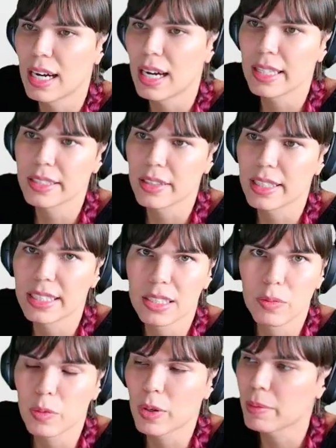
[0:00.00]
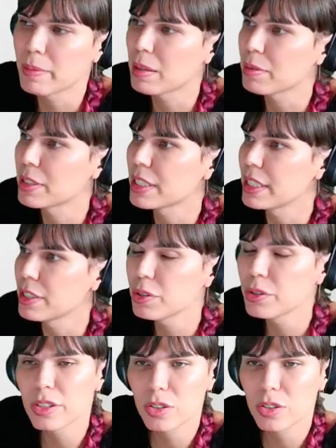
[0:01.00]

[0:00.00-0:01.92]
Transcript: these are things that we want to be able to use